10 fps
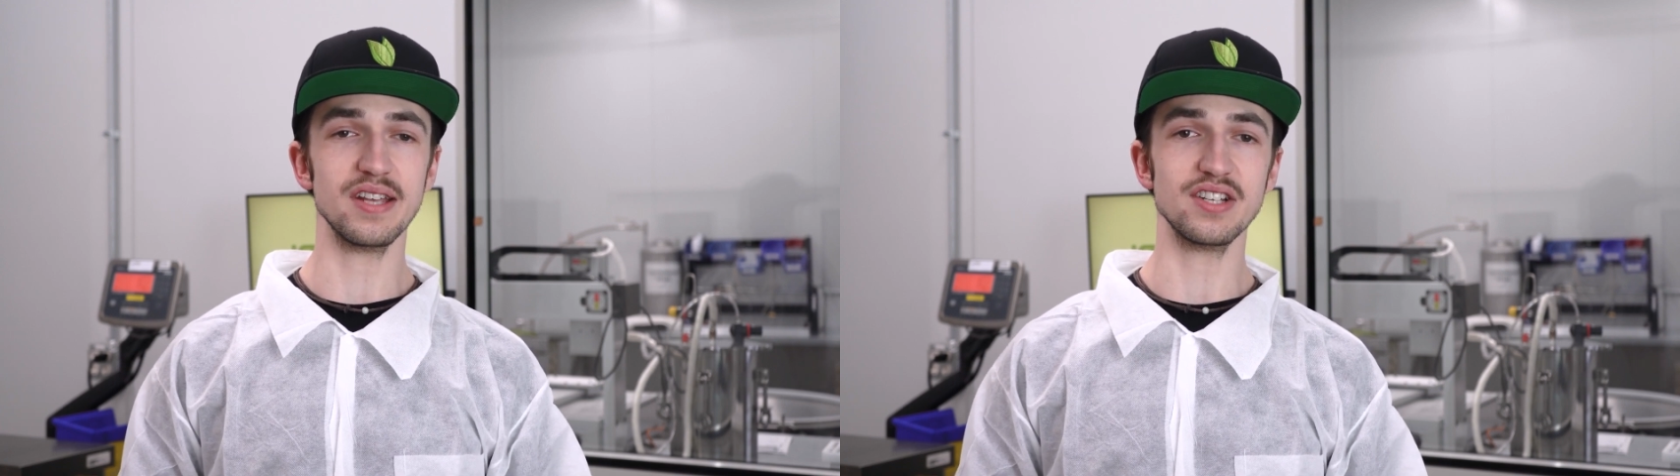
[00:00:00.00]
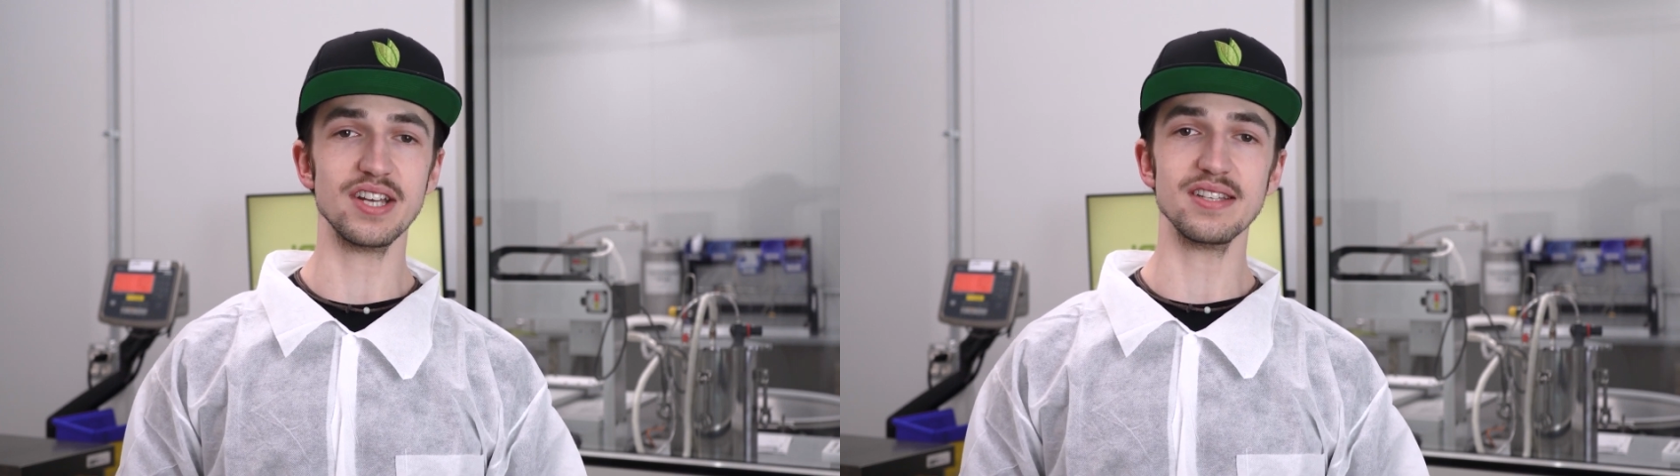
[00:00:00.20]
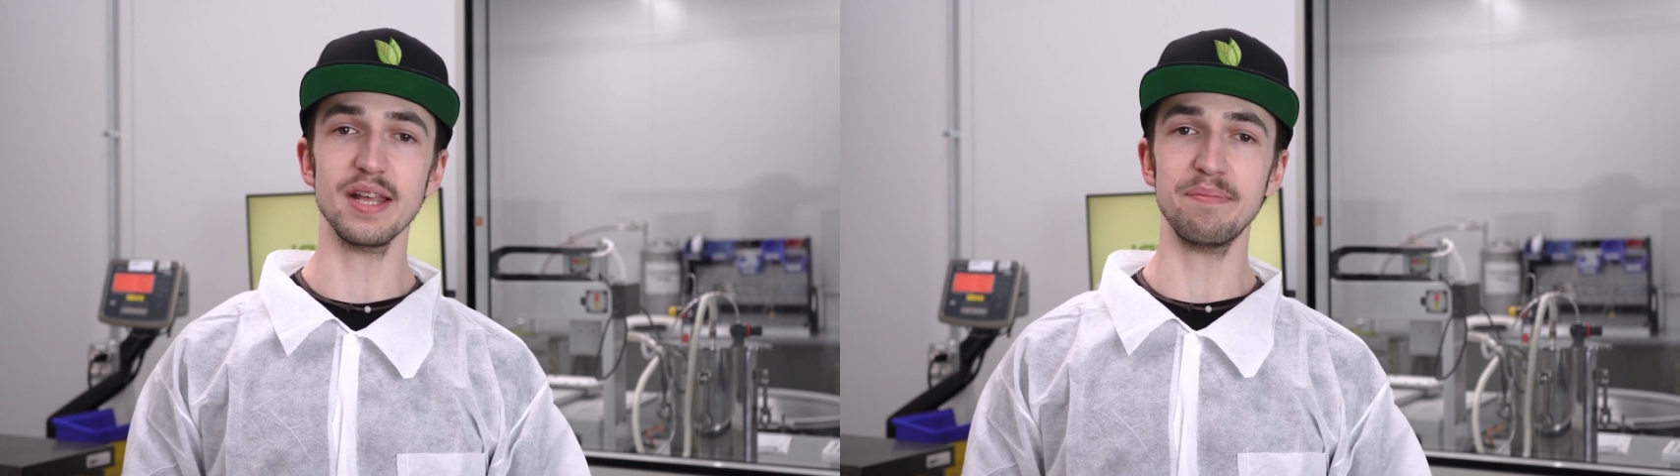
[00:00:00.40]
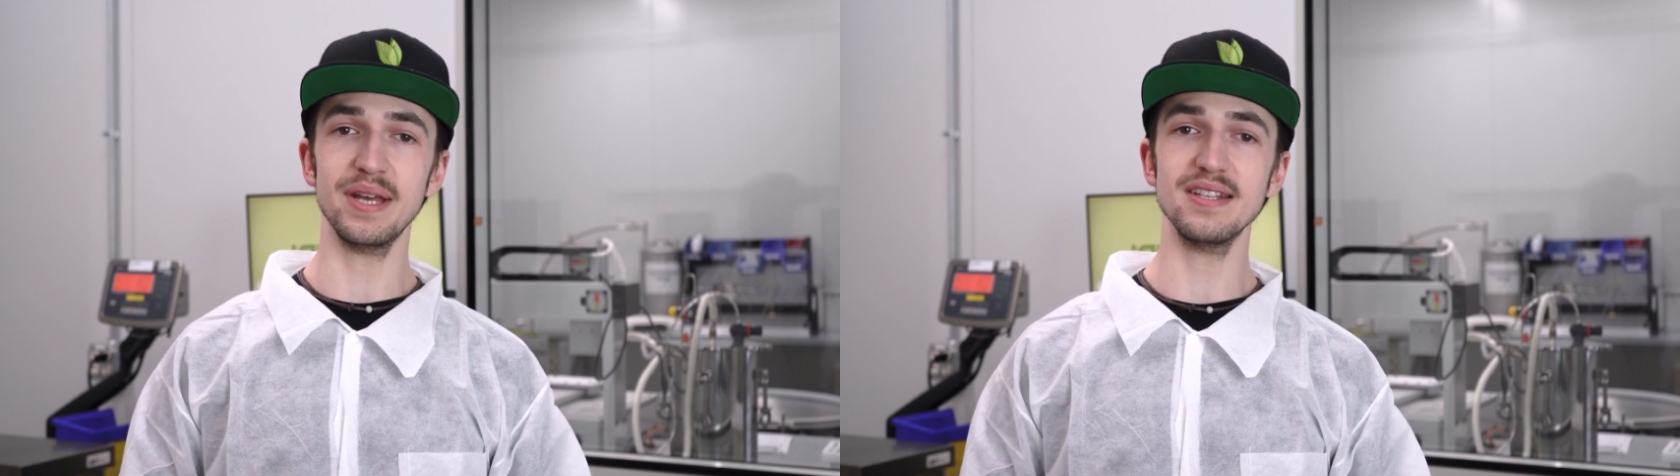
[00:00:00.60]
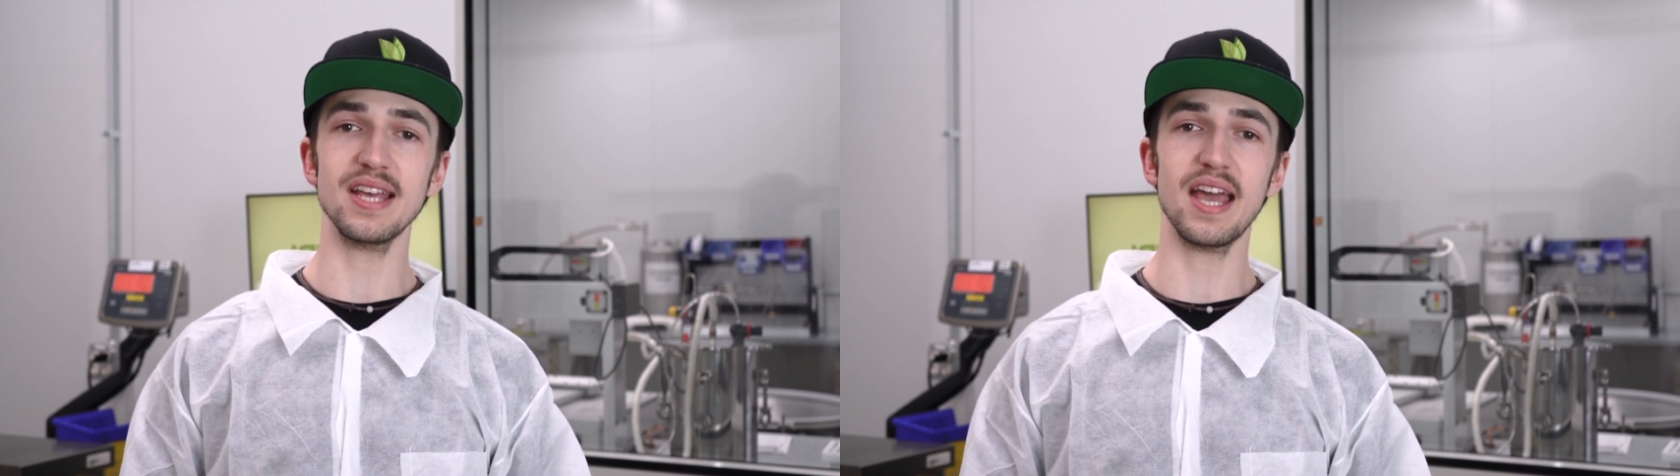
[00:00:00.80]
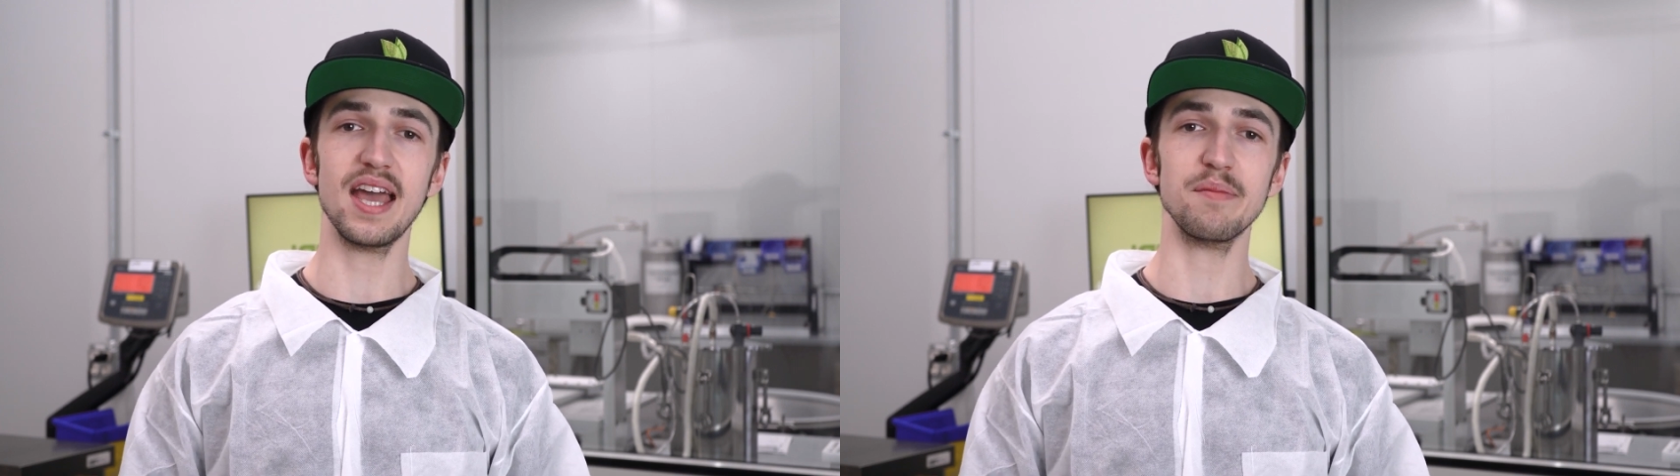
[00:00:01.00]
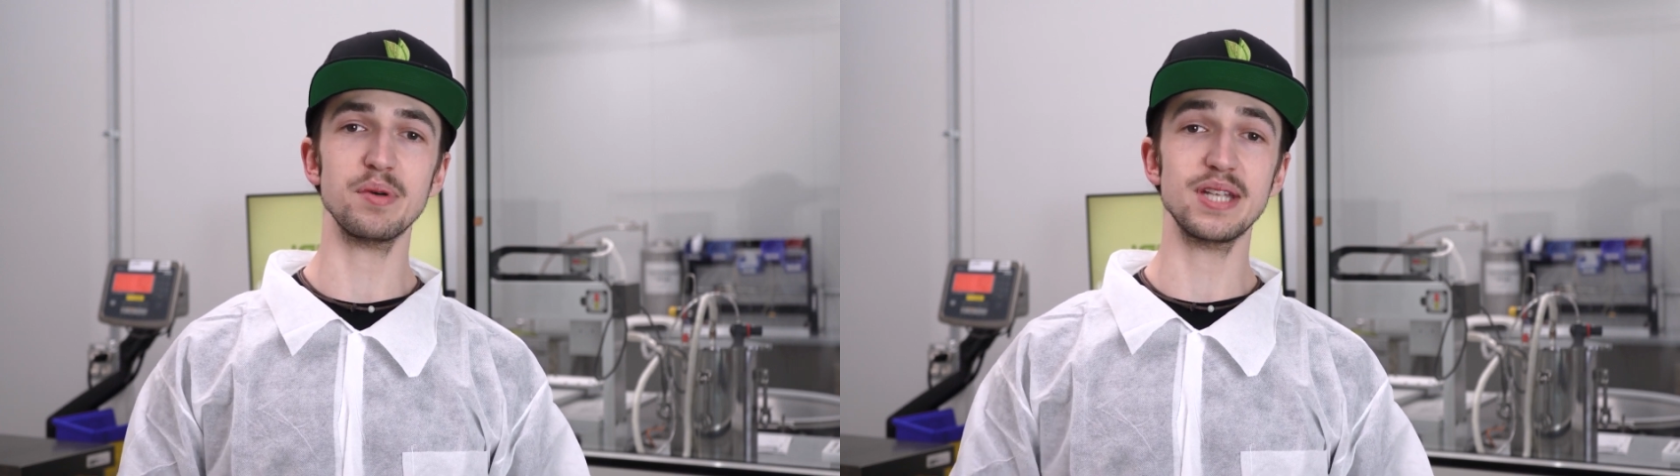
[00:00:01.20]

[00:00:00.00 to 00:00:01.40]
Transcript: such as lipids and